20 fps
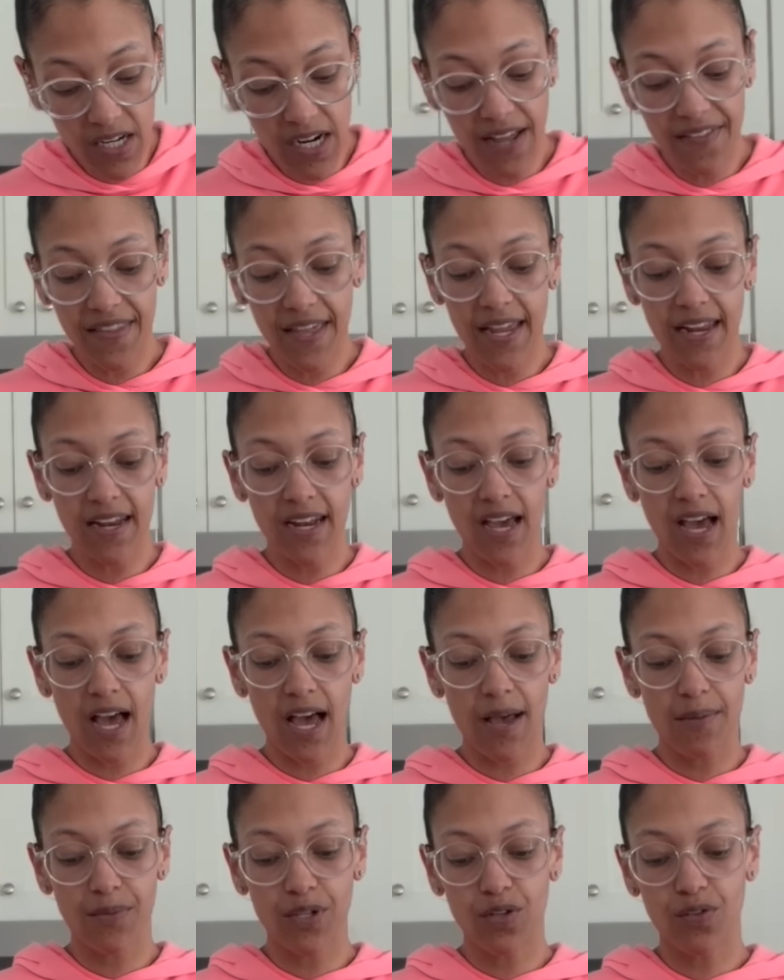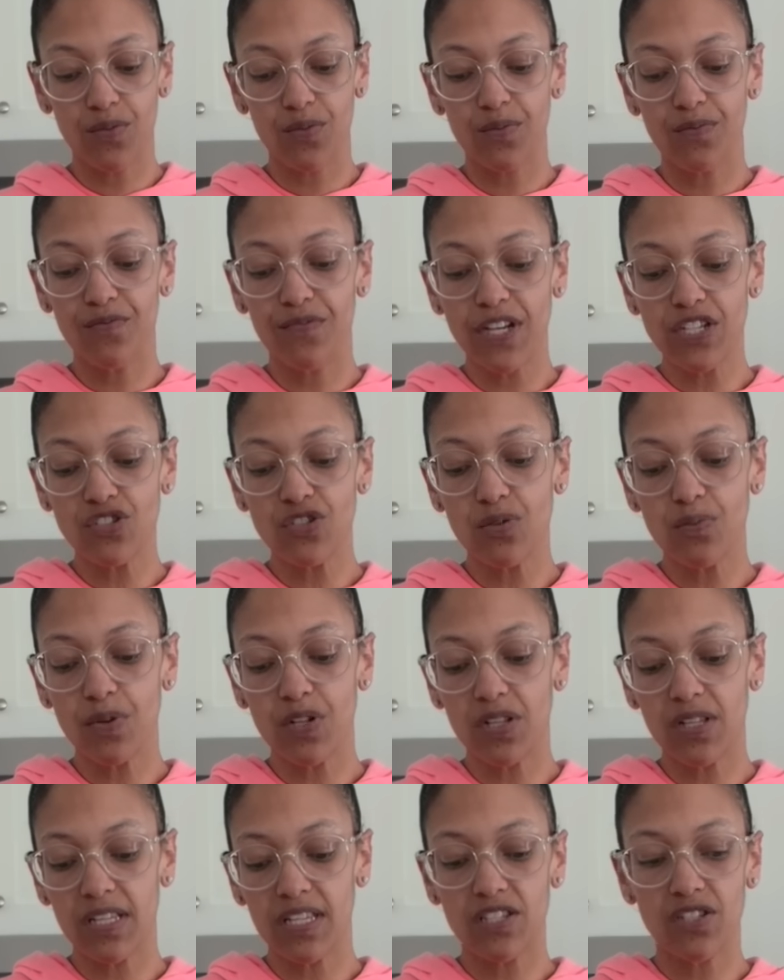And then, you know, vegetable
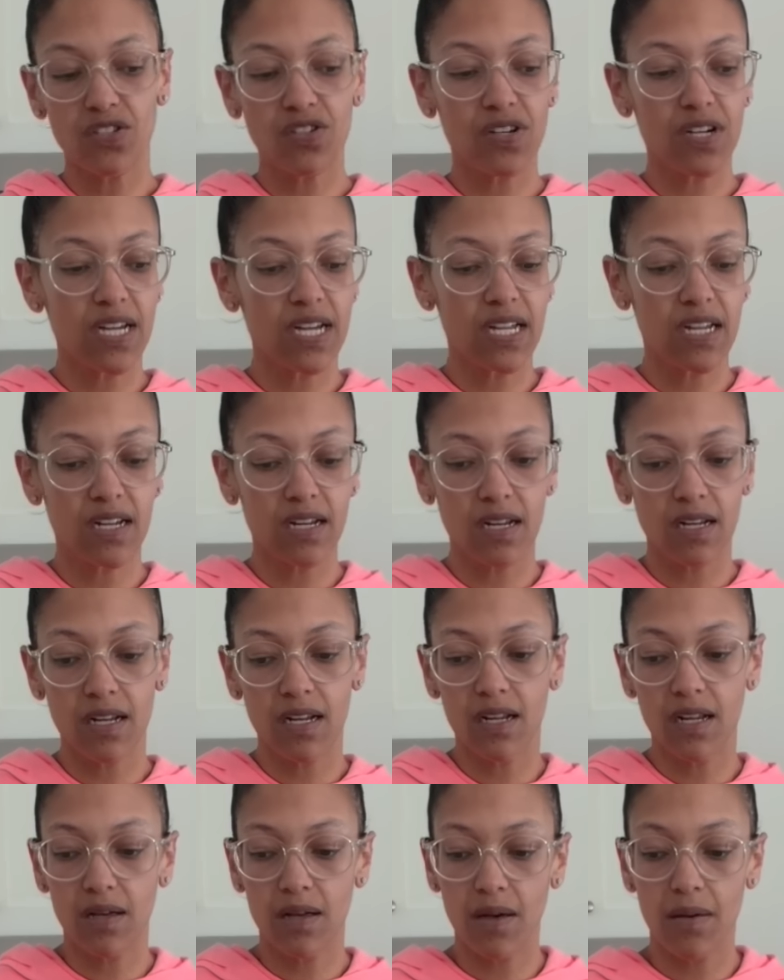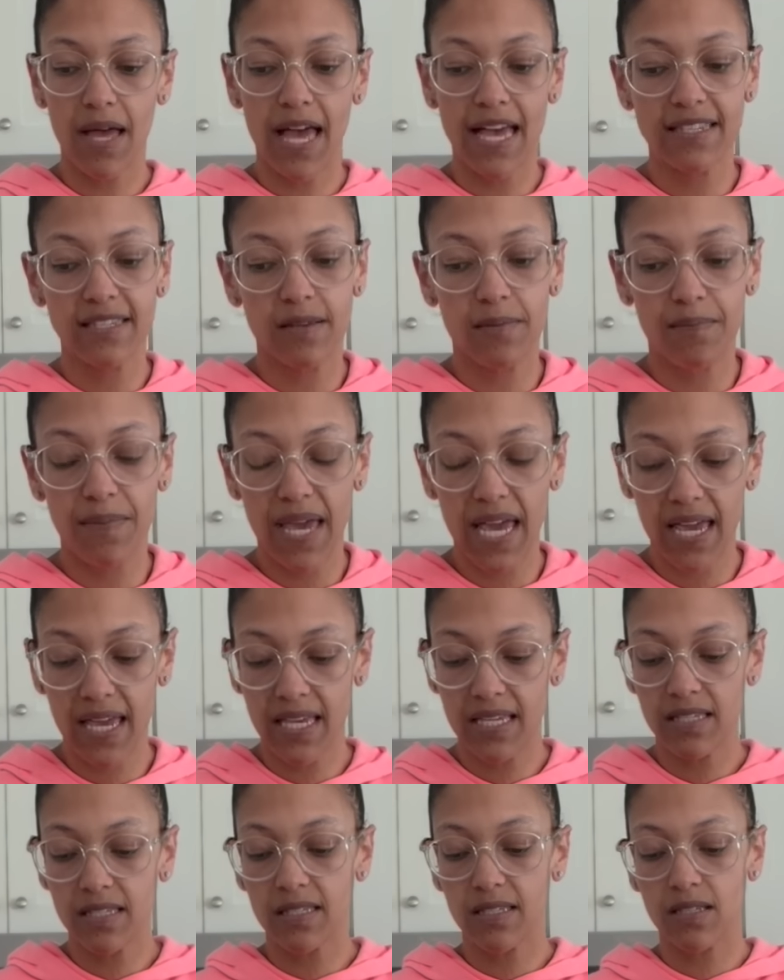glycerin as a
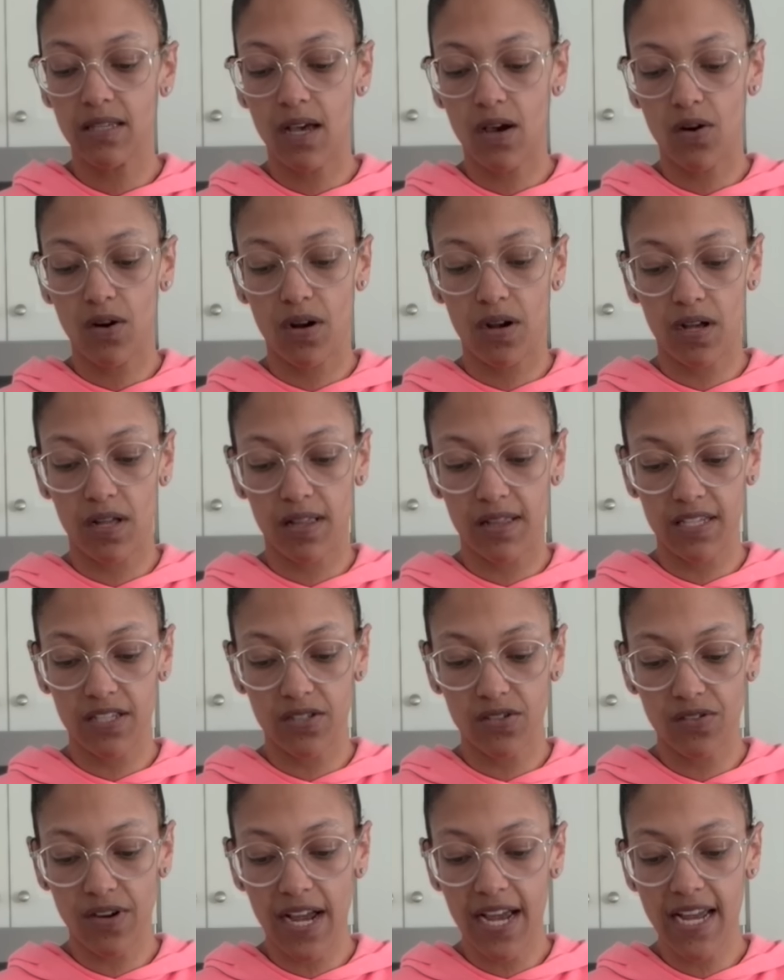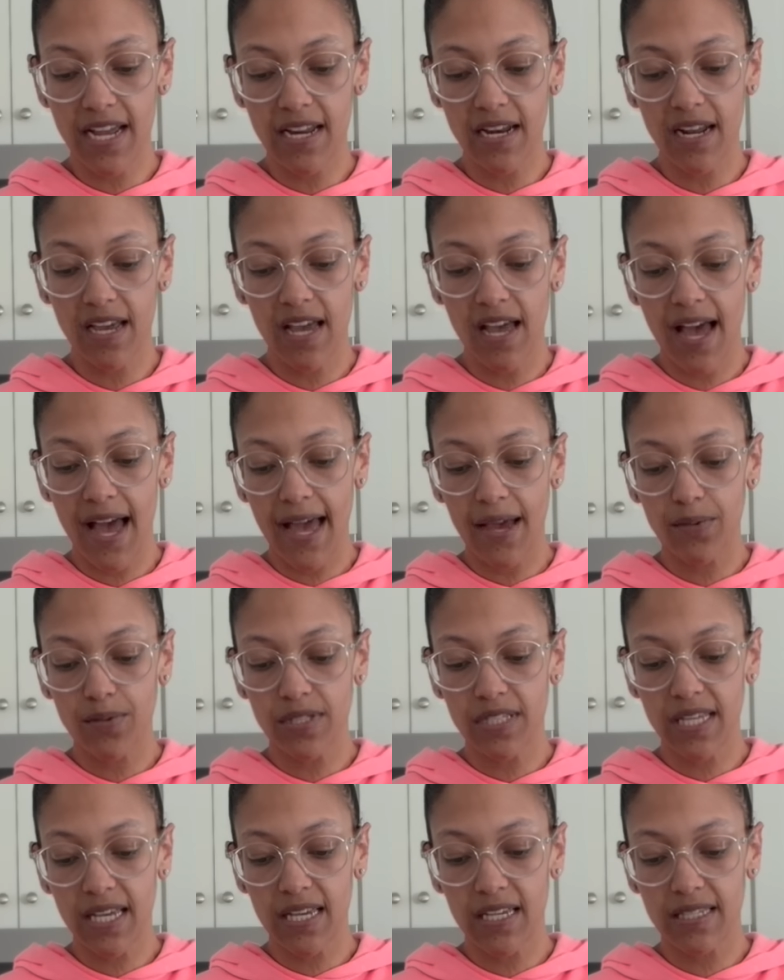base or a glycerite, I would
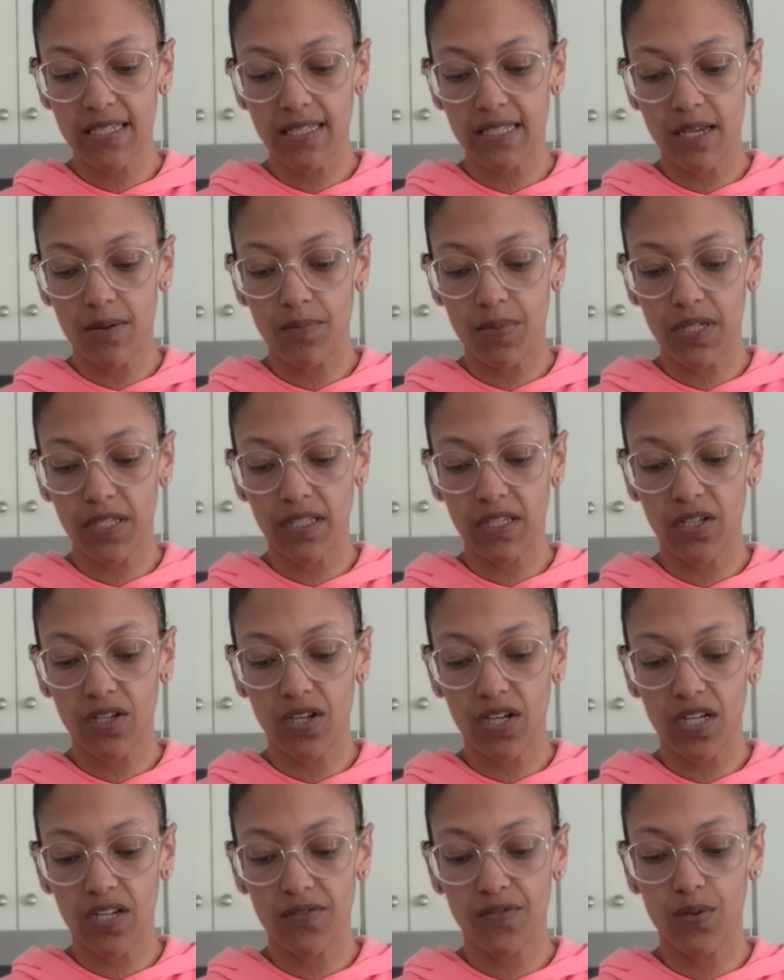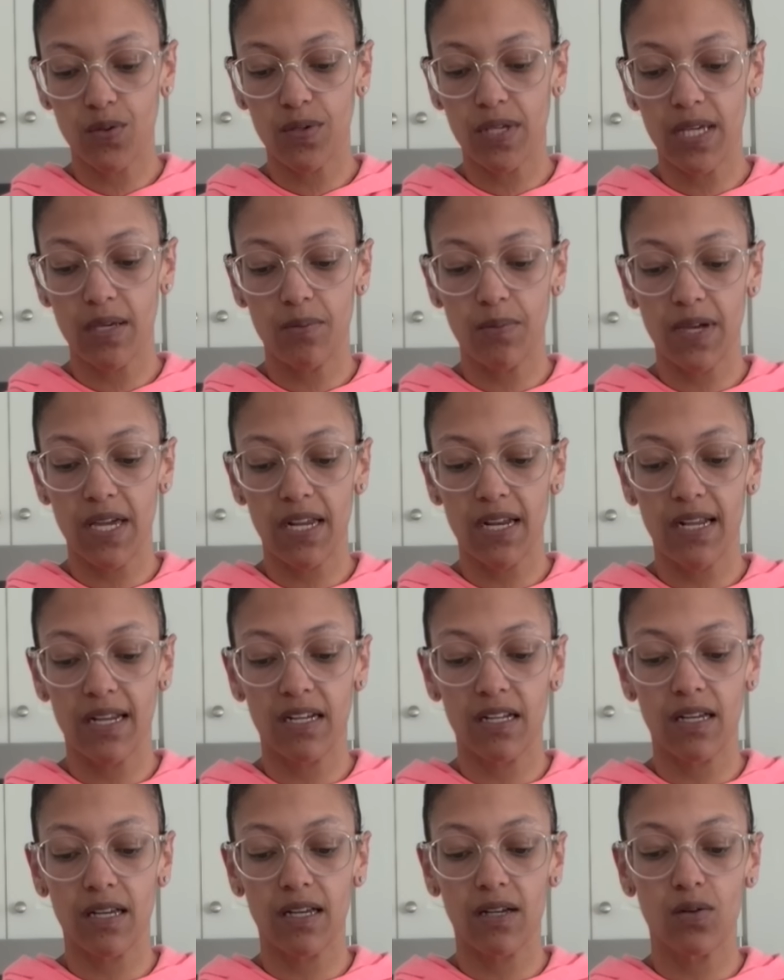say is typically good if you keep it in
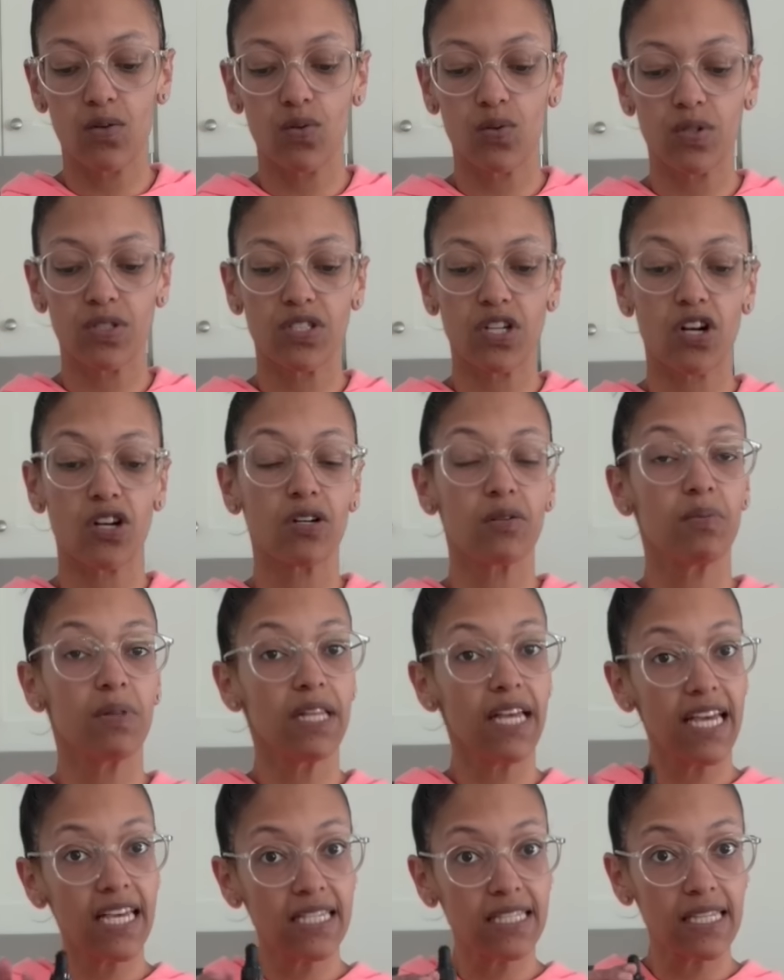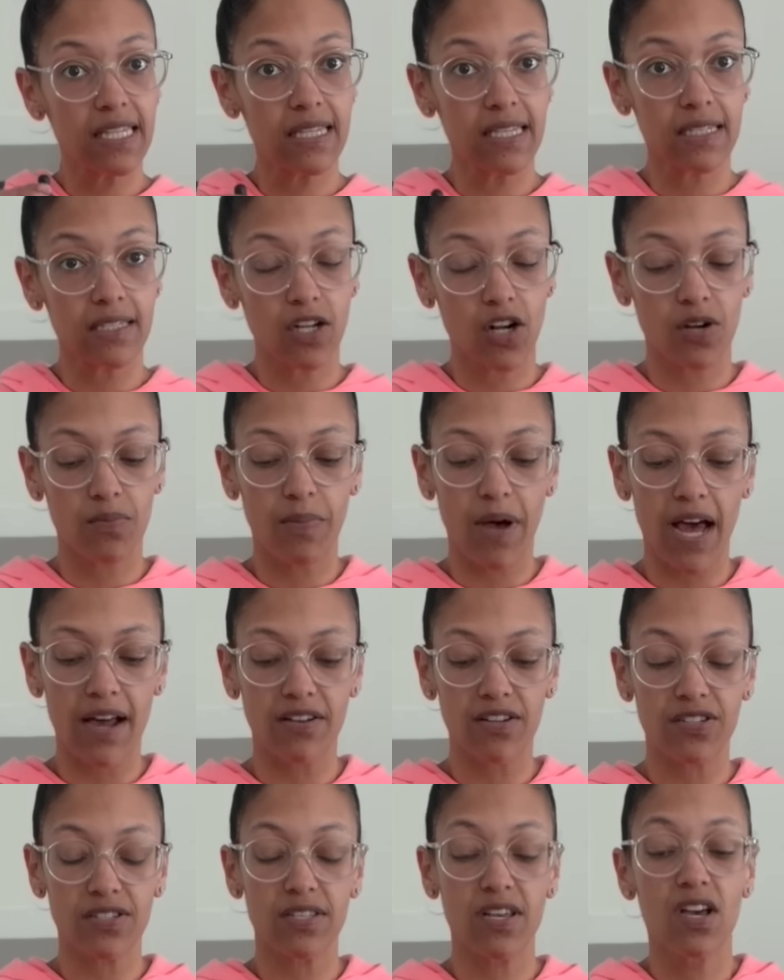a cool, dark place in these dark
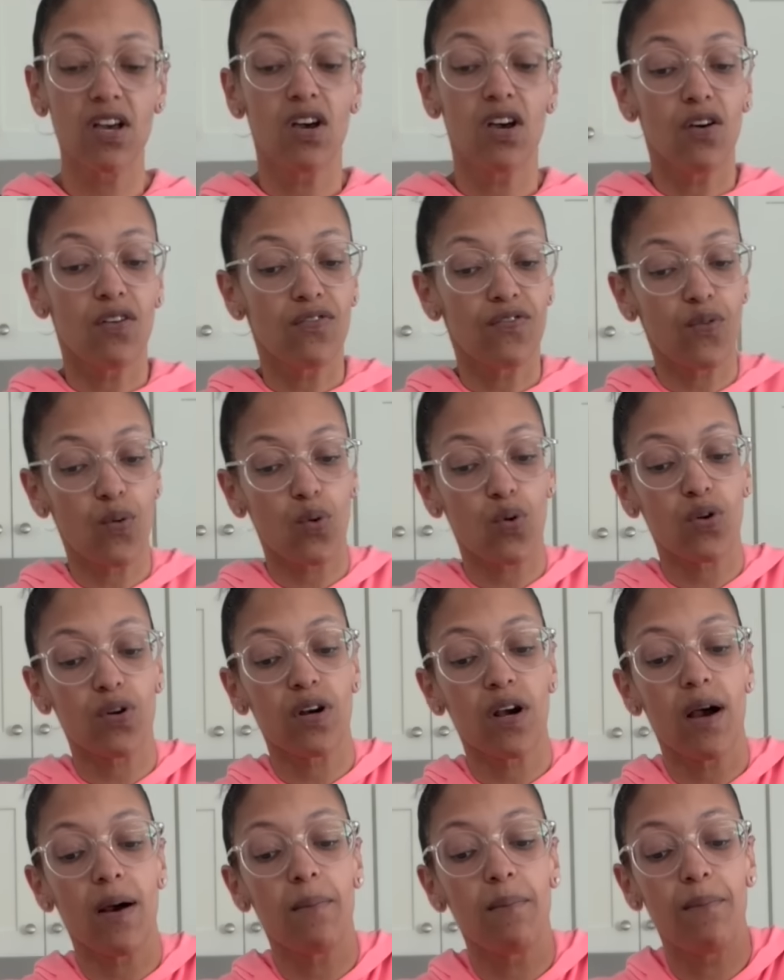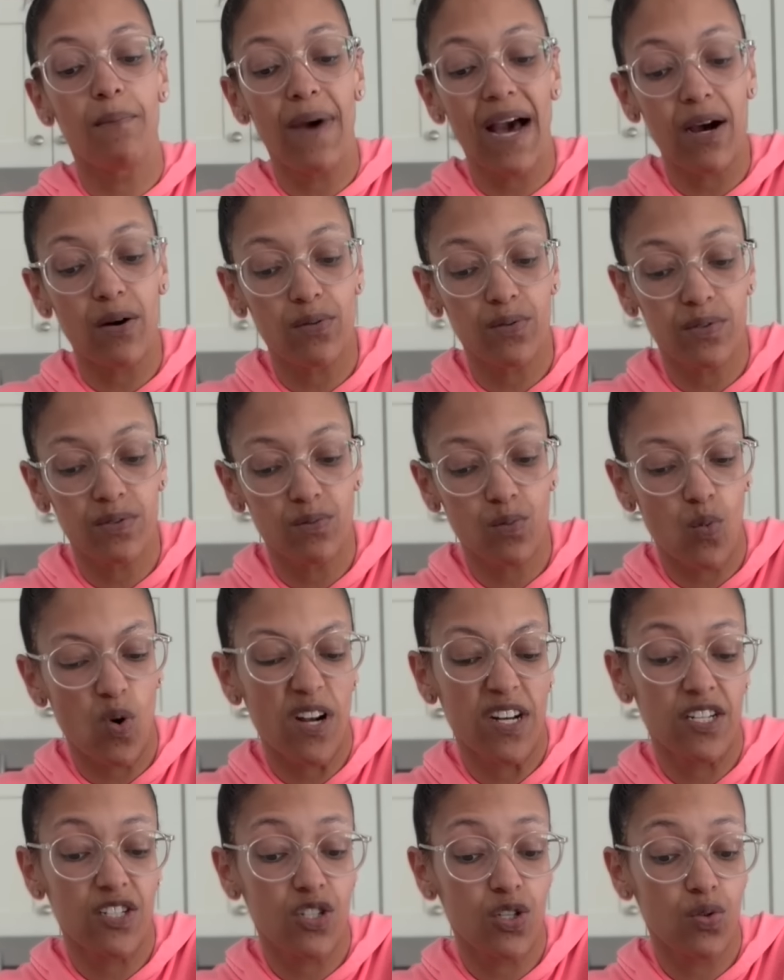bottles for about 1
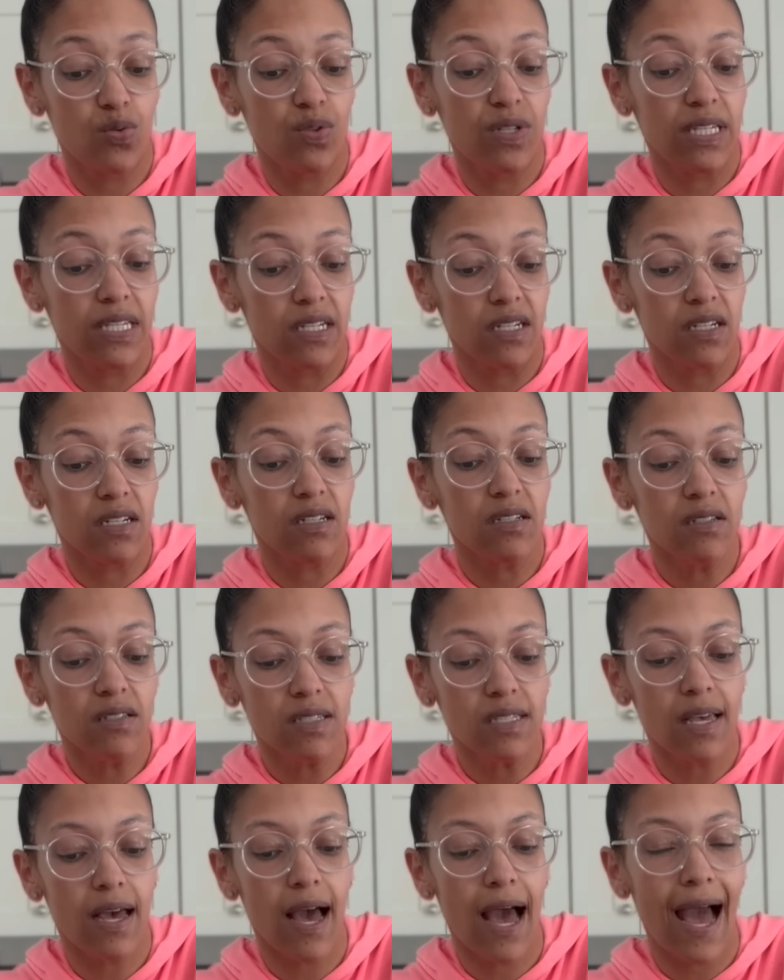to 2 years.